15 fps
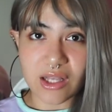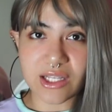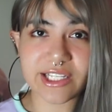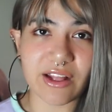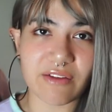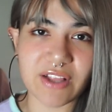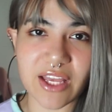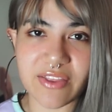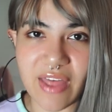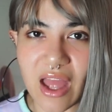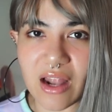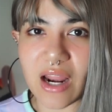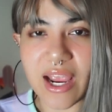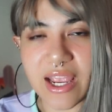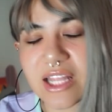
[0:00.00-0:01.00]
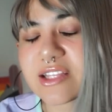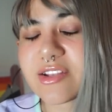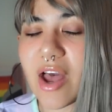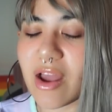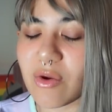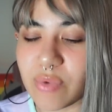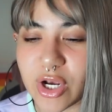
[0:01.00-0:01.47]
and stuff like that, like in
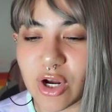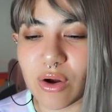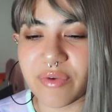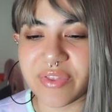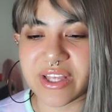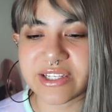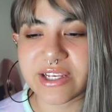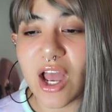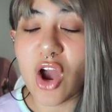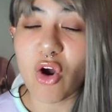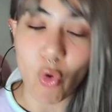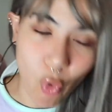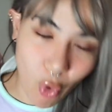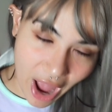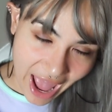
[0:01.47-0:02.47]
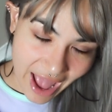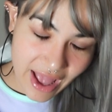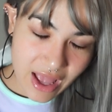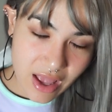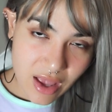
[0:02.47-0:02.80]
Thai we call this quack.